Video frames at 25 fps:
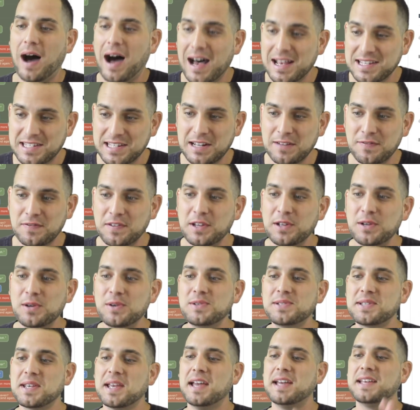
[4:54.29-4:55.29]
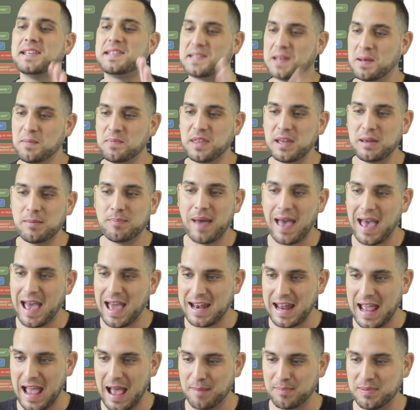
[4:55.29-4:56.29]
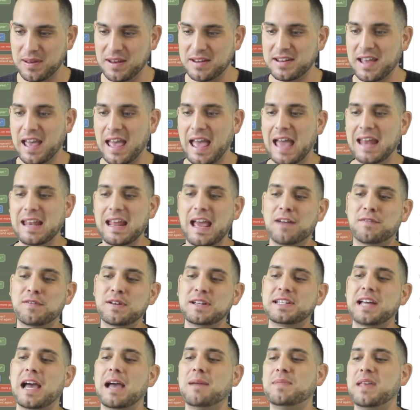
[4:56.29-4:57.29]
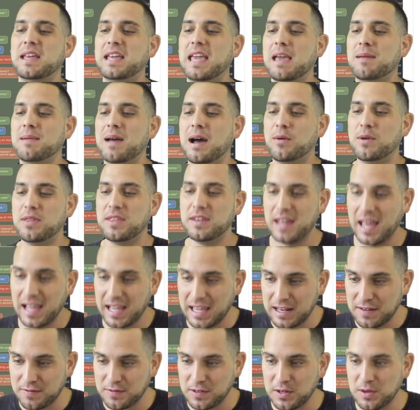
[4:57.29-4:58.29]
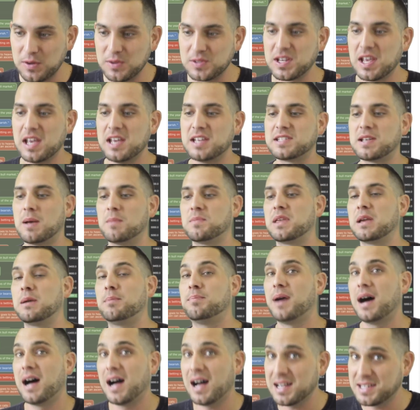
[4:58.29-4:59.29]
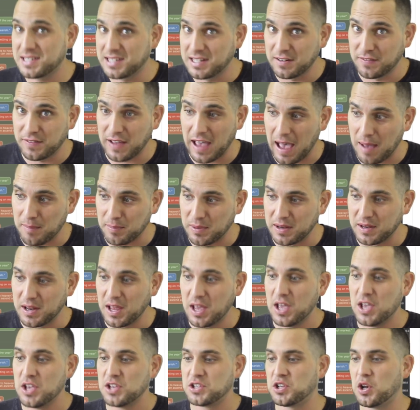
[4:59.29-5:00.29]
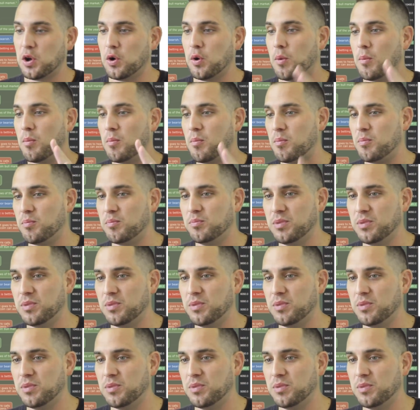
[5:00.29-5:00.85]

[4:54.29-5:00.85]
positive news, something bad happened. And every time they came out with negative news, something positive happened. So